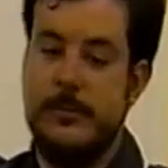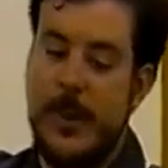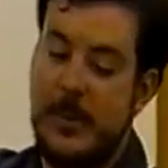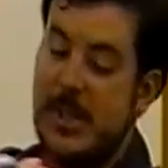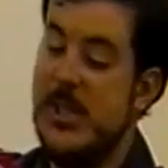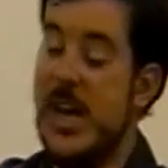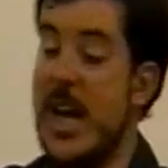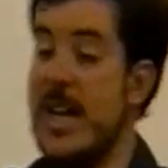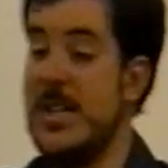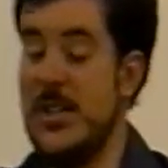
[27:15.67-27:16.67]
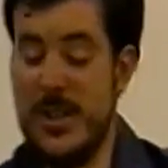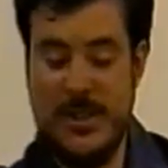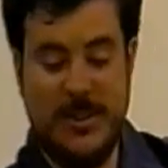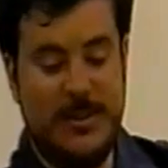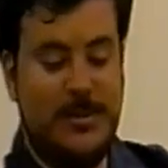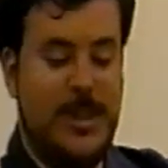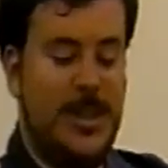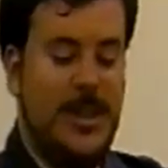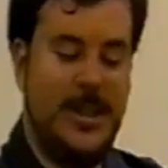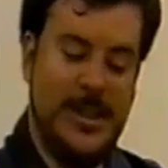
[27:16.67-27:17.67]
Puppet sighs,
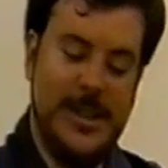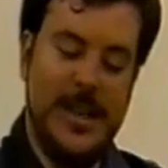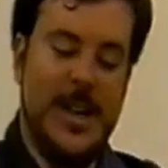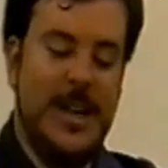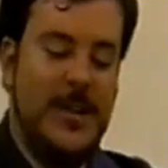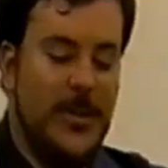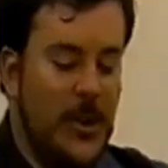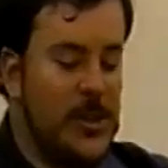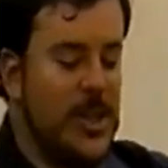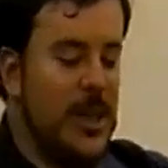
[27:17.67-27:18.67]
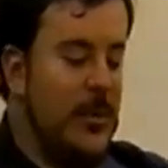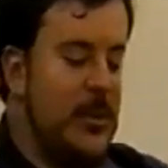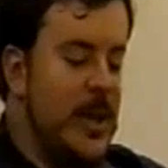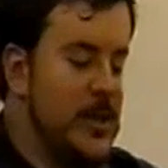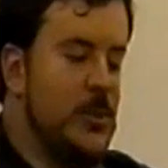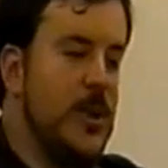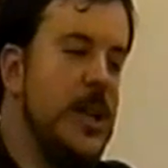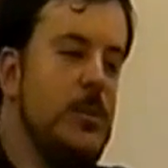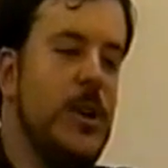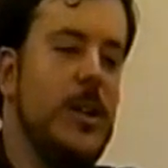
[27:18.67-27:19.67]
okay? Those little things
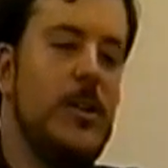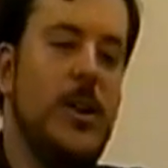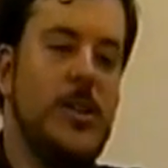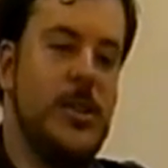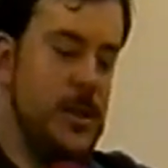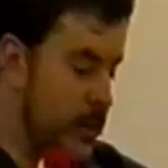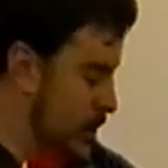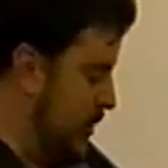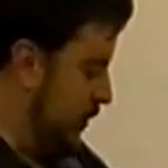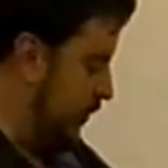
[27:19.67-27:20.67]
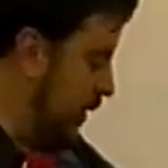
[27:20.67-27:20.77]
really bring across the illusion of